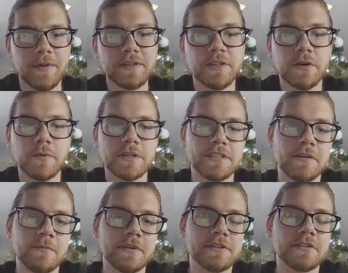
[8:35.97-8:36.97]
So when
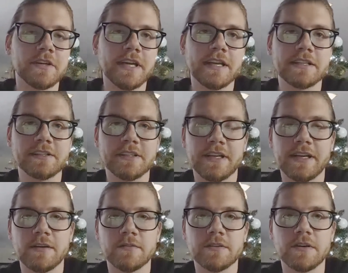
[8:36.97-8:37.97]
someone's looking to
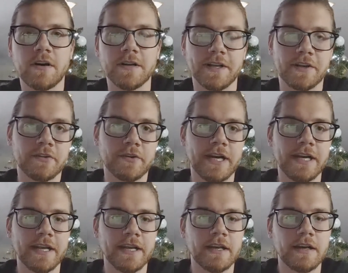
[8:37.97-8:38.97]
set out on
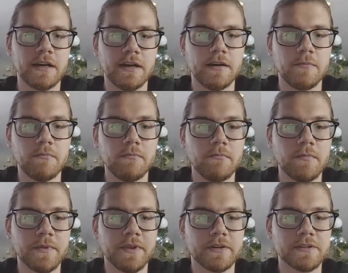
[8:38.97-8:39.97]
integrating
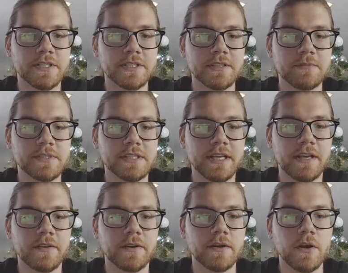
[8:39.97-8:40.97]
their systems
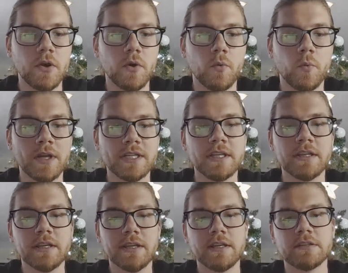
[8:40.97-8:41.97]
together, what do
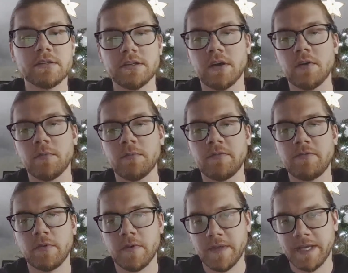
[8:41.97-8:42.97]
they need to know
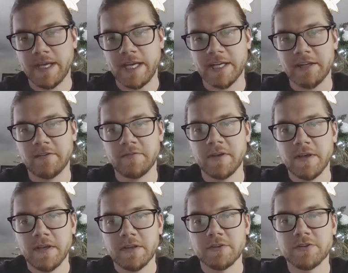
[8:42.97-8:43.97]
before they kind of
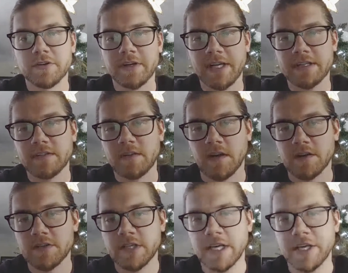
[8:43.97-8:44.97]
journey into
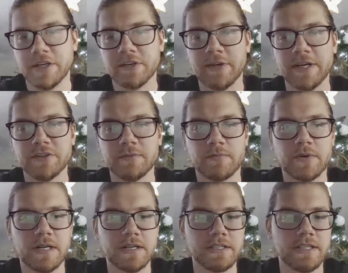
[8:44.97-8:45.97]
launching an integration
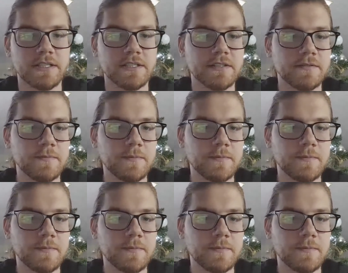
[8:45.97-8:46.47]
process?